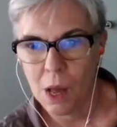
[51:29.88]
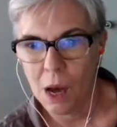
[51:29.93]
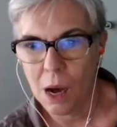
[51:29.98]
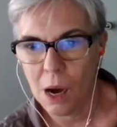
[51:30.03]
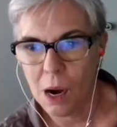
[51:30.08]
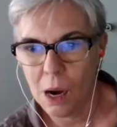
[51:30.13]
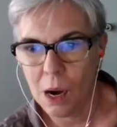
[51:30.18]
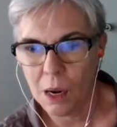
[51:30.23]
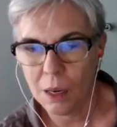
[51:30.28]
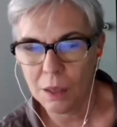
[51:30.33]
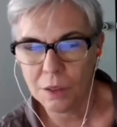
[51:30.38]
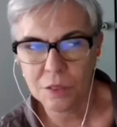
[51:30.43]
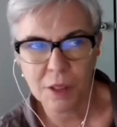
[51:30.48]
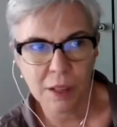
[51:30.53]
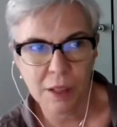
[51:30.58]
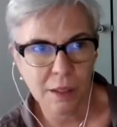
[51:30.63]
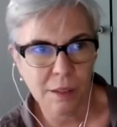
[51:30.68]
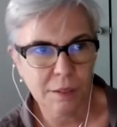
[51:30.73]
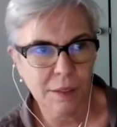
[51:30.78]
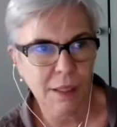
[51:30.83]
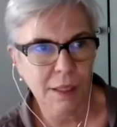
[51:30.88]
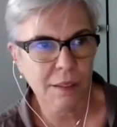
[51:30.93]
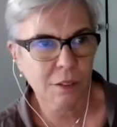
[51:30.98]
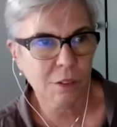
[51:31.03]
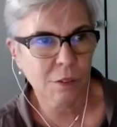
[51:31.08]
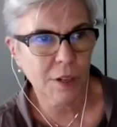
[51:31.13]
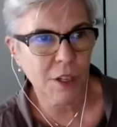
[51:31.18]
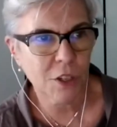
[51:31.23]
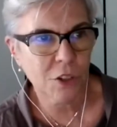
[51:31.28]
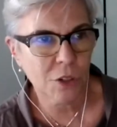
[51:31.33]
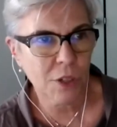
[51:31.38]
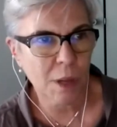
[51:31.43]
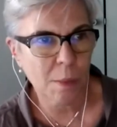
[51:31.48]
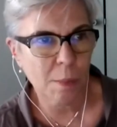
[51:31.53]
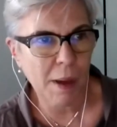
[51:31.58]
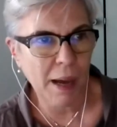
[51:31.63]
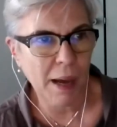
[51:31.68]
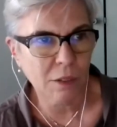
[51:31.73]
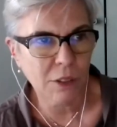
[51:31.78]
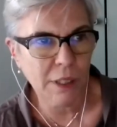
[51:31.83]
Uh, a, question
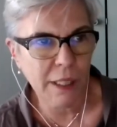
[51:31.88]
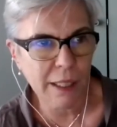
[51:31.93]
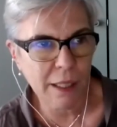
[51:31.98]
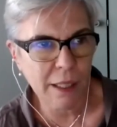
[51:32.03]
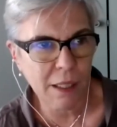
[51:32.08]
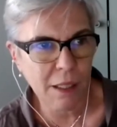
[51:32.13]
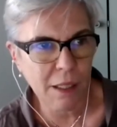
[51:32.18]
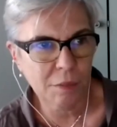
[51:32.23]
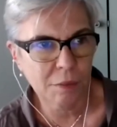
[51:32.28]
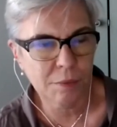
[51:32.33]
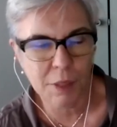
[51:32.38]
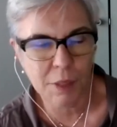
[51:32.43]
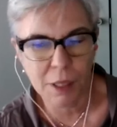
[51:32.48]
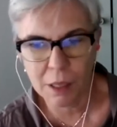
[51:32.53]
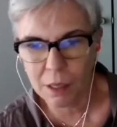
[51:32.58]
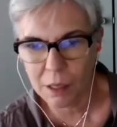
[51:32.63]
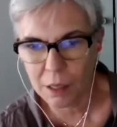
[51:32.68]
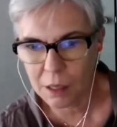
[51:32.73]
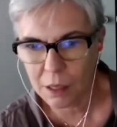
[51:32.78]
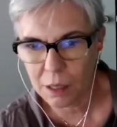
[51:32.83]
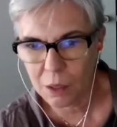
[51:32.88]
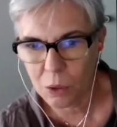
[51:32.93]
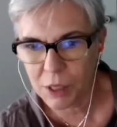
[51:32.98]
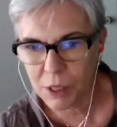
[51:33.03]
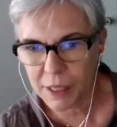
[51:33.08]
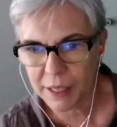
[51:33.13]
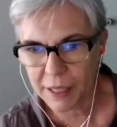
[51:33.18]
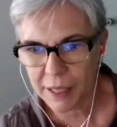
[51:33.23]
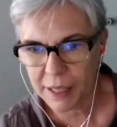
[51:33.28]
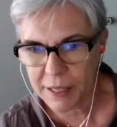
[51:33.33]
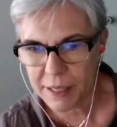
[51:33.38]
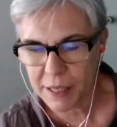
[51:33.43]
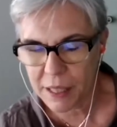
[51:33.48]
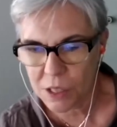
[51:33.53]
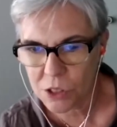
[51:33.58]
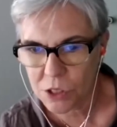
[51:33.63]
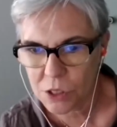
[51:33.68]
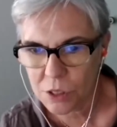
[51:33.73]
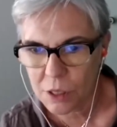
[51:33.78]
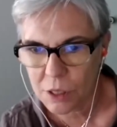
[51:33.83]
about the uh,
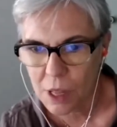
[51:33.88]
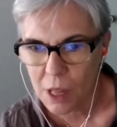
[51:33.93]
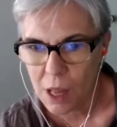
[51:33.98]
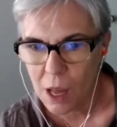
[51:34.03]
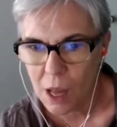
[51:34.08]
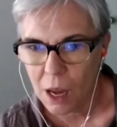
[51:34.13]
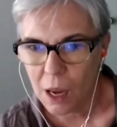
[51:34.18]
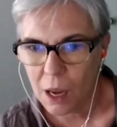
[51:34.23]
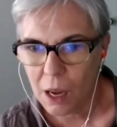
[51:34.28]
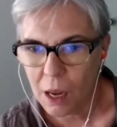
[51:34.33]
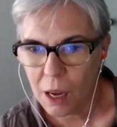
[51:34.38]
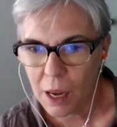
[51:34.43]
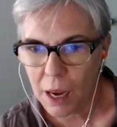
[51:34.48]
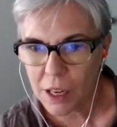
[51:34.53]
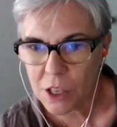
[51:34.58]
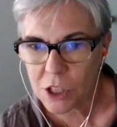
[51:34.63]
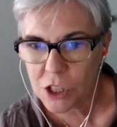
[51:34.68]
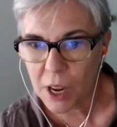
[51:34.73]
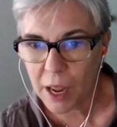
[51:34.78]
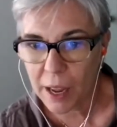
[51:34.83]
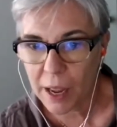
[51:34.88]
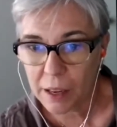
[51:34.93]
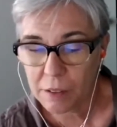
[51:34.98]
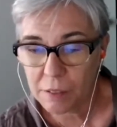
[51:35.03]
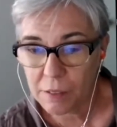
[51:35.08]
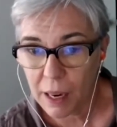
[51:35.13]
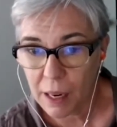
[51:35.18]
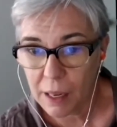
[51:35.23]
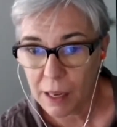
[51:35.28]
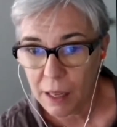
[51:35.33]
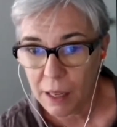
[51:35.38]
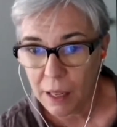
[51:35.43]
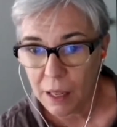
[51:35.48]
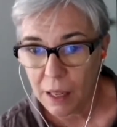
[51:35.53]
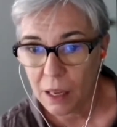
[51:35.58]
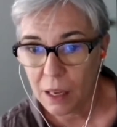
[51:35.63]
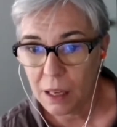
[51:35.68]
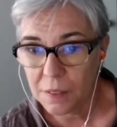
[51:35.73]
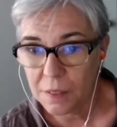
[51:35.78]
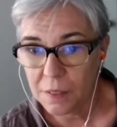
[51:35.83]
organization, uh, Asha Ekwal.
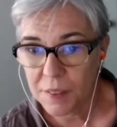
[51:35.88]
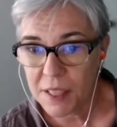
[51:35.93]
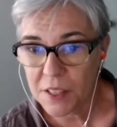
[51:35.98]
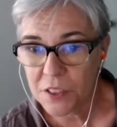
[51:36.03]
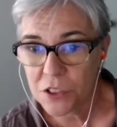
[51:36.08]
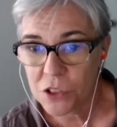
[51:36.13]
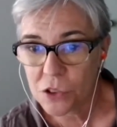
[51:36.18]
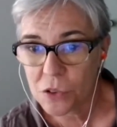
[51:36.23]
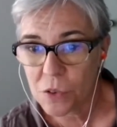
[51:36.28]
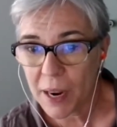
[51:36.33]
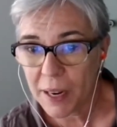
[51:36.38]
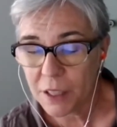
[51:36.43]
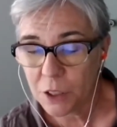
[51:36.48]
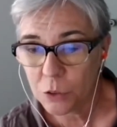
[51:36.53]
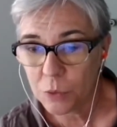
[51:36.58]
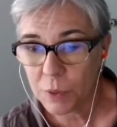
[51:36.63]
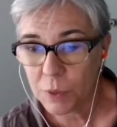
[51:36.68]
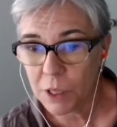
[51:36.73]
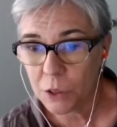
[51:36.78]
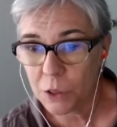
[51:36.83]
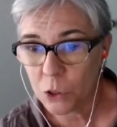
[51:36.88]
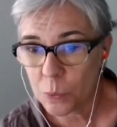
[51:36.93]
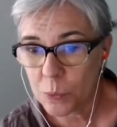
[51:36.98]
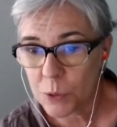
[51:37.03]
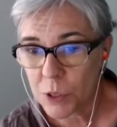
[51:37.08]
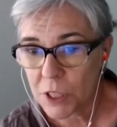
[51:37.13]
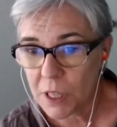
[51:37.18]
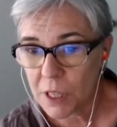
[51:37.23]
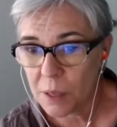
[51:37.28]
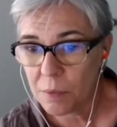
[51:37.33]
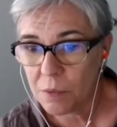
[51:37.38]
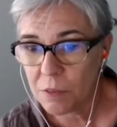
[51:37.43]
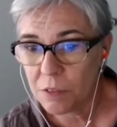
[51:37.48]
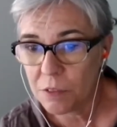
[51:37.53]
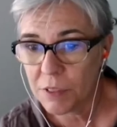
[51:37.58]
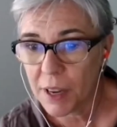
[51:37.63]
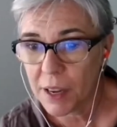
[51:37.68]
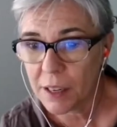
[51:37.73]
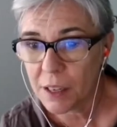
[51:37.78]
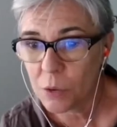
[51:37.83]
Uh, these right-wing groups seem
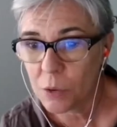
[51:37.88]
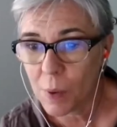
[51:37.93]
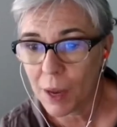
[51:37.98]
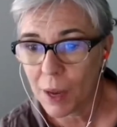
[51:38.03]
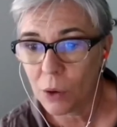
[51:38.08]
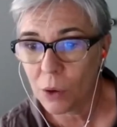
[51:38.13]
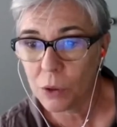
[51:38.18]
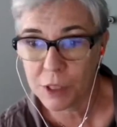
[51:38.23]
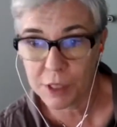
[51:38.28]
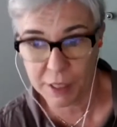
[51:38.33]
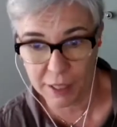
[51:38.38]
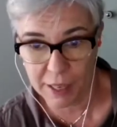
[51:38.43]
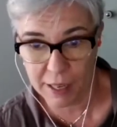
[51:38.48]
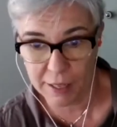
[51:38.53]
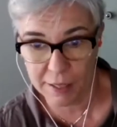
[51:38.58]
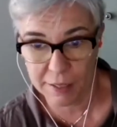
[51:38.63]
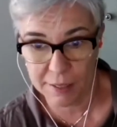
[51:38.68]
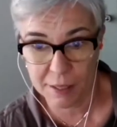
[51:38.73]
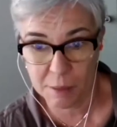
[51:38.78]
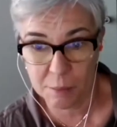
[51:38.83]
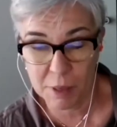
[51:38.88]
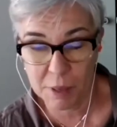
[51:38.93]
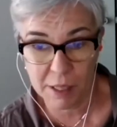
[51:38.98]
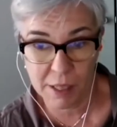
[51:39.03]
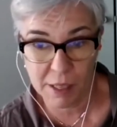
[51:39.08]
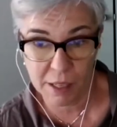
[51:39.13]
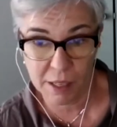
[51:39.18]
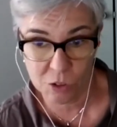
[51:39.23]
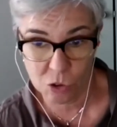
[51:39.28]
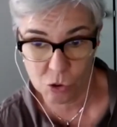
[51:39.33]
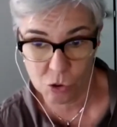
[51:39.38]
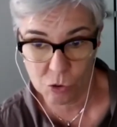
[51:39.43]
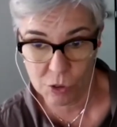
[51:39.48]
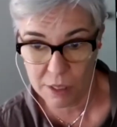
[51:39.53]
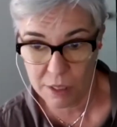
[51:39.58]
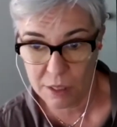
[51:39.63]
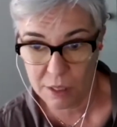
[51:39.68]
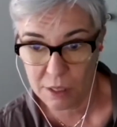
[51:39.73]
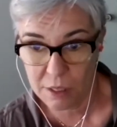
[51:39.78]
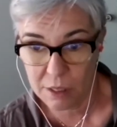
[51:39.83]
very well organized in many
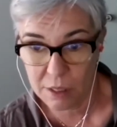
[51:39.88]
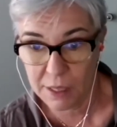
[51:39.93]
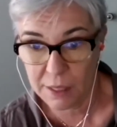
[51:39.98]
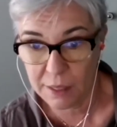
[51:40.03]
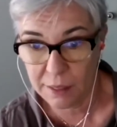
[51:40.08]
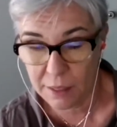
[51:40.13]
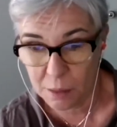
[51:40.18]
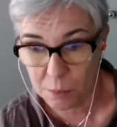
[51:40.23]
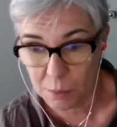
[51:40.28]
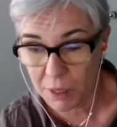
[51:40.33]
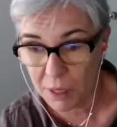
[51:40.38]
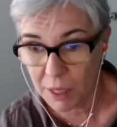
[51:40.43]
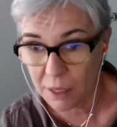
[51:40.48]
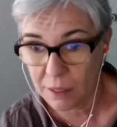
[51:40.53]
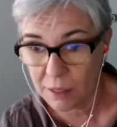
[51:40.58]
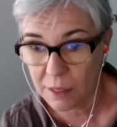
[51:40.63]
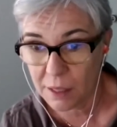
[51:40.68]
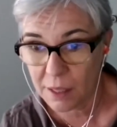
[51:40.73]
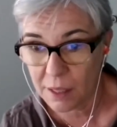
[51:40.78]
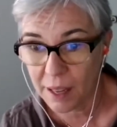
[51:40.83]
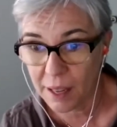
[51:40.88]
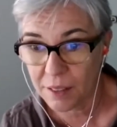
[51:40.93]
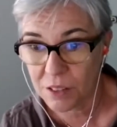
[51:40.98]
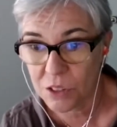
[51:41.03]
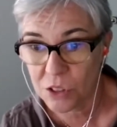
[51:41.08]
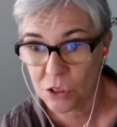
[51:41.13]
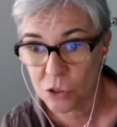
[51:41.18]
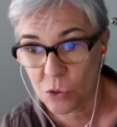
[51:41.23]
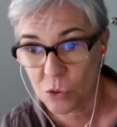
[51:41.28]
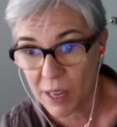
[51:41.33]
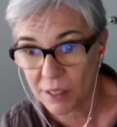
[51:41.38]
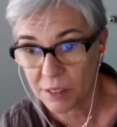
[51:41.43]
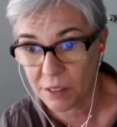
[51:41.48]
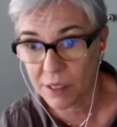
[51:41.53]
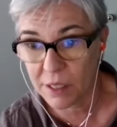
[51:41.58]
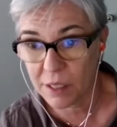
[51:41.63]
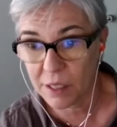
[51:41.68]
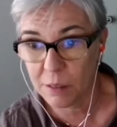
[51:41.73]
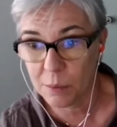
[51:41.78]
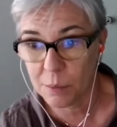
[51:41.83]
countries, intimidating and
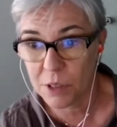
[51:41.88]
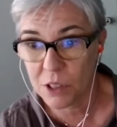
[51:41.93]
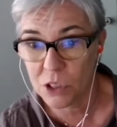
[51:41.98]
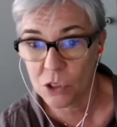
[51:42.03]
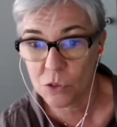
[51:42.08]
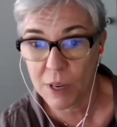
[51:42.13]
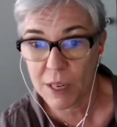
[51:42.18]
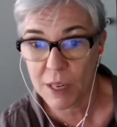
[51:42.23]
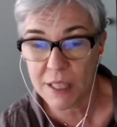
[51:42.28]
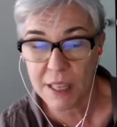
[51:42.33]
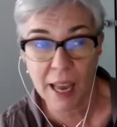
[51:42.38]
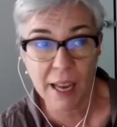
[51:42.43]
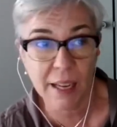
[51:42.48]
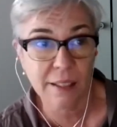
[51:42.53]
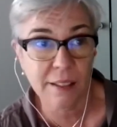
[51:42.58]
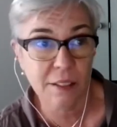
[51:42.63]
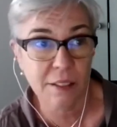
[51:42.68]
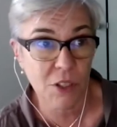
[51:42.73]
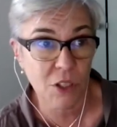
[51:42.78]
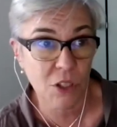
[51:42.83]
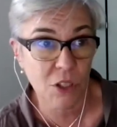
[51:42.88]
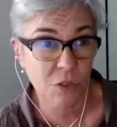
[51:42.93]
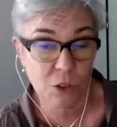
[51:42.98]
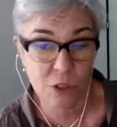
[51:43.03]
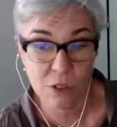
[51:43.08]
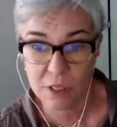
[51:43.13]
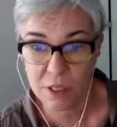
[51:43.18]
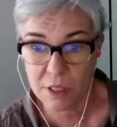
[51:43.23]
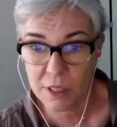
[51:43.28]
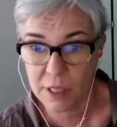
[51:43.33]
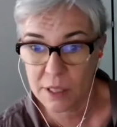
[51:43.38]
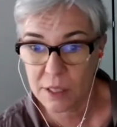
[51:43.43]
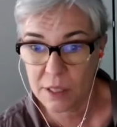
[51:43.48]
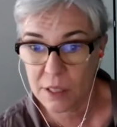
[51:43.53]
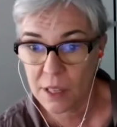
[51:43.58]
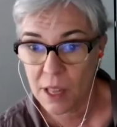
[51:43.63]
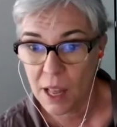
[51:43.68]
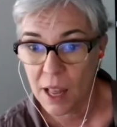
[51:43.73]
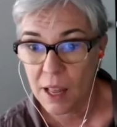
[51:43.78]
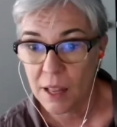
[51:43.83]
threatening women's rights activists, for
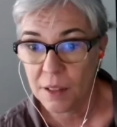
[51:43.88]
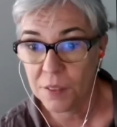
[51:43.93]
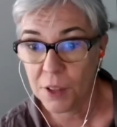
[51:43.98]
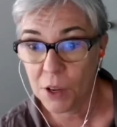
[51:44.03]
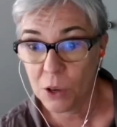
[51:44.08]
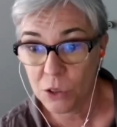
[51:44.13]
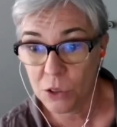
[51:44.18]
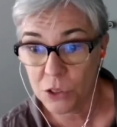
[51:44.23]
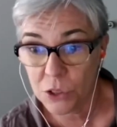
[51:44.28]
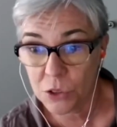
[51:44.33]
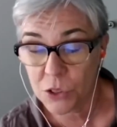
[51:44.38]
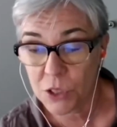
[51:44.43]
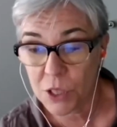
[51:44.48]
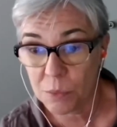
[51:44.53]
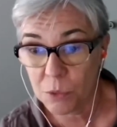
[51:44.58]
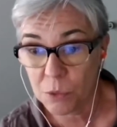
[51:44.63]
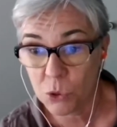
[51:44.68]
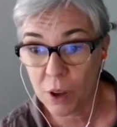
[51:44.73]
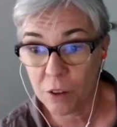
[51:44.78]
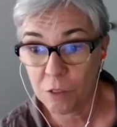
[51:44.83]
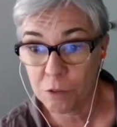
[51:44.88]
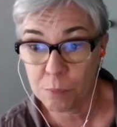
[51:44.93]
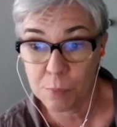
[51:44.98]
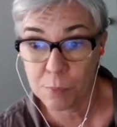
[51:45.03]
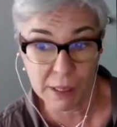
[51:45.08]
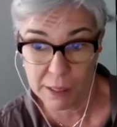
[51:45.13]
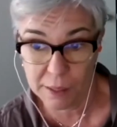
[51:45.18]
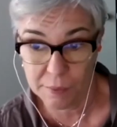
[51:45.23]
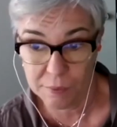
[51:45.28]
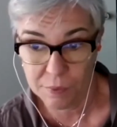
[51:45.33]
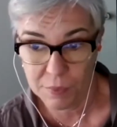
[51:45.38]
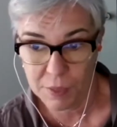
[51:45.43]
instance. They also seem to have money.